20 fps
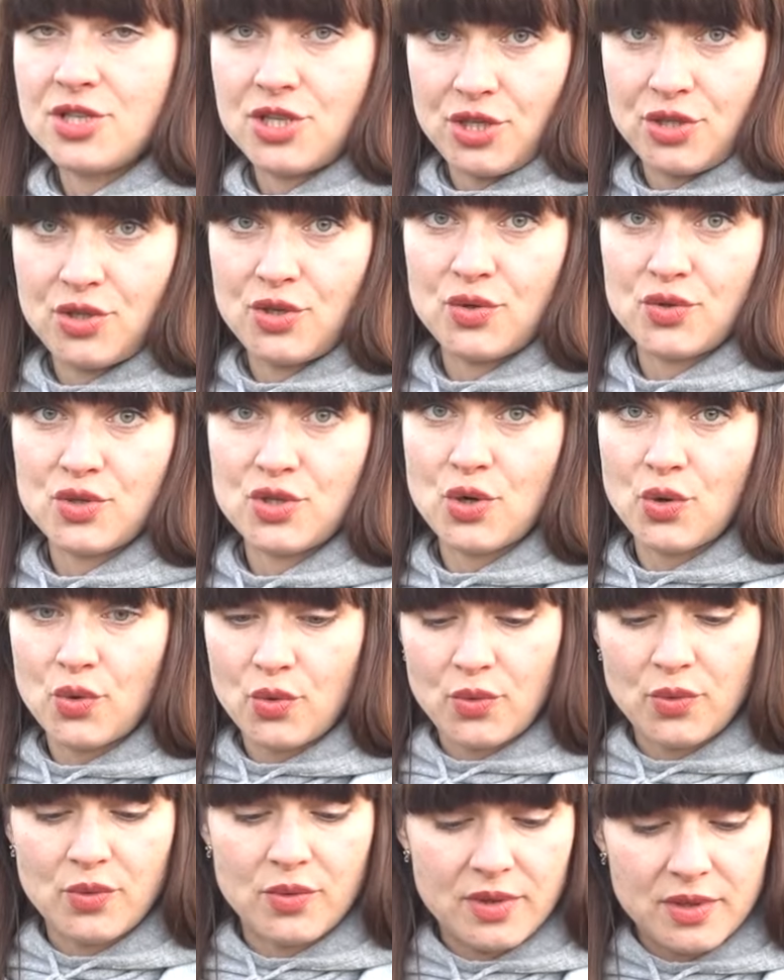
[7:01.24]
cheat you.
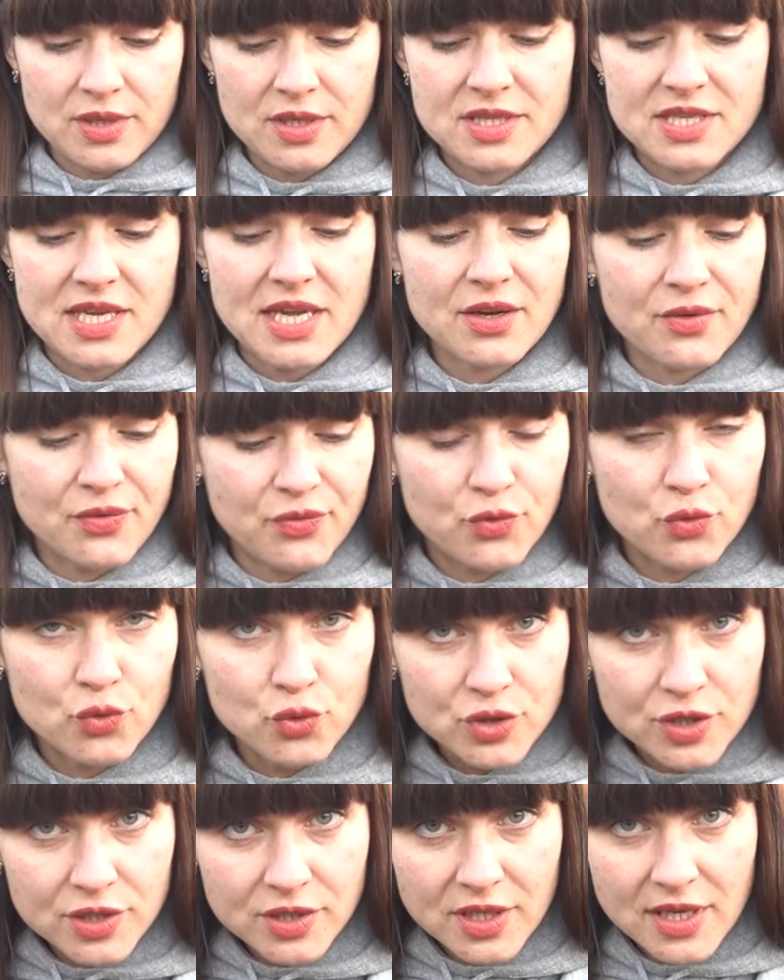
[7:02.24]
So take
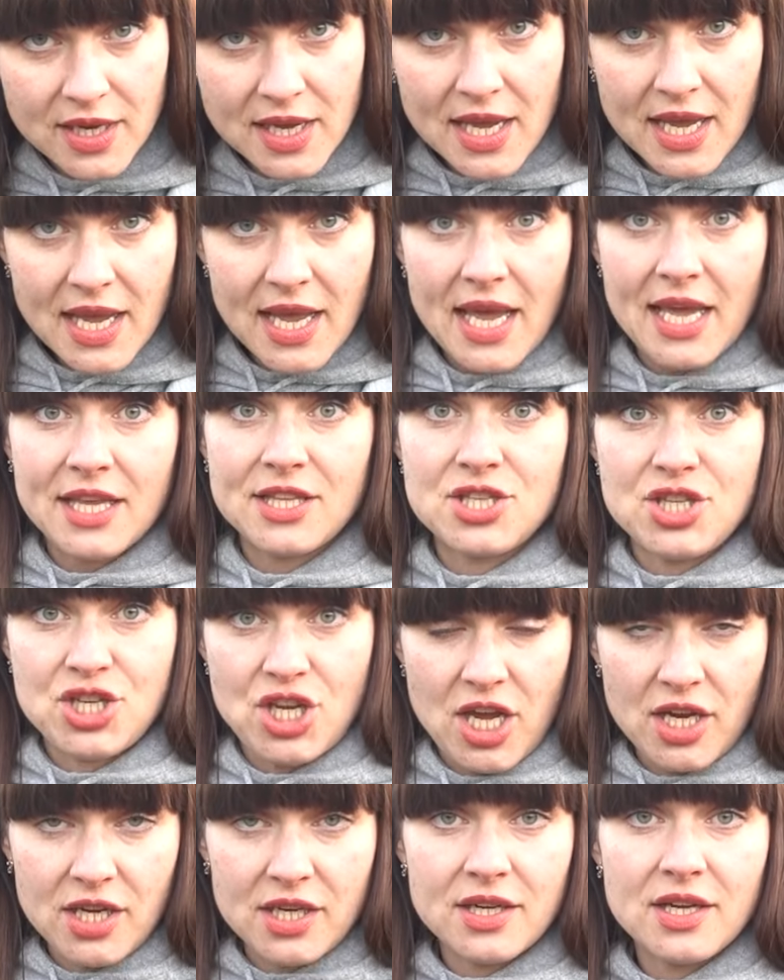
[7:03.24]
food and
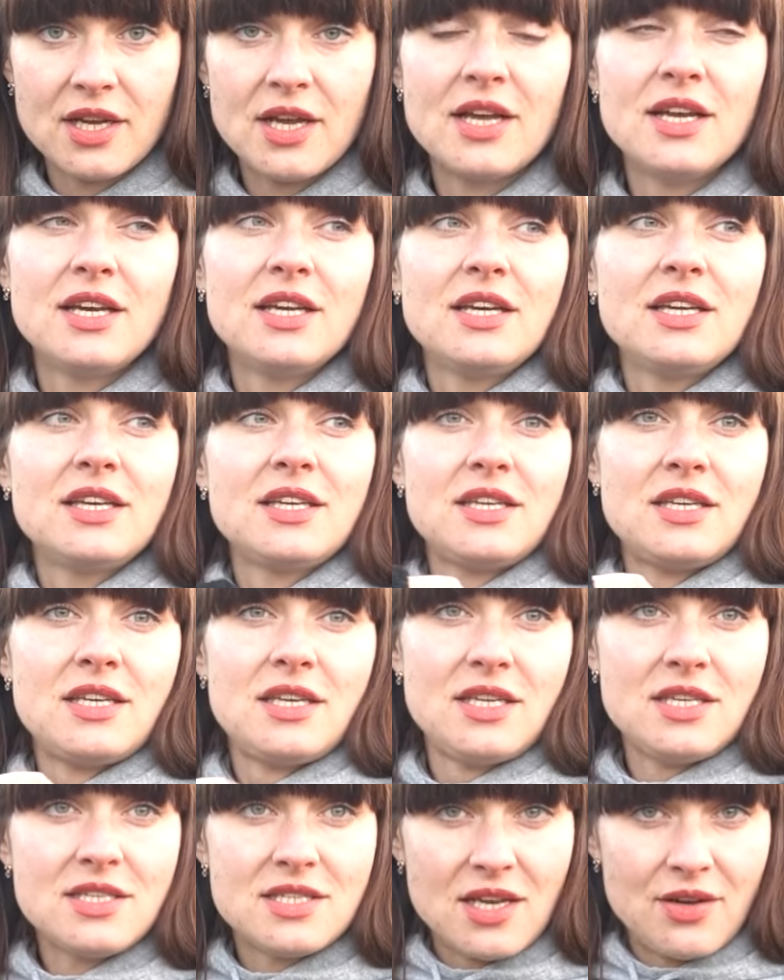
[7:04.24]
check,
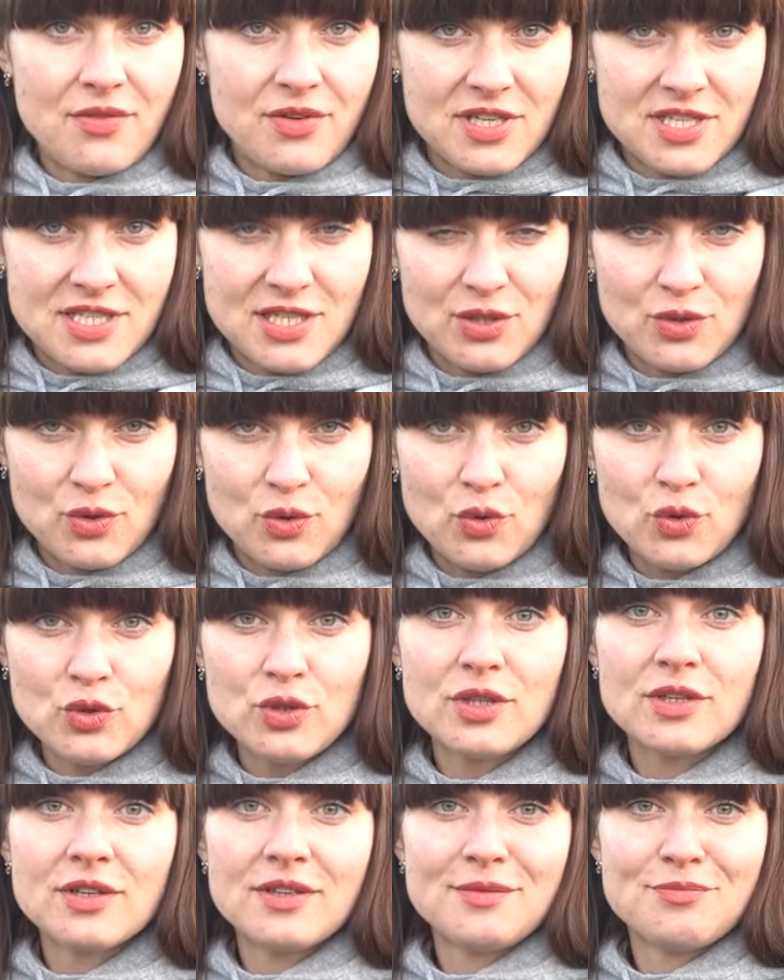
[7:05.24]
is everything good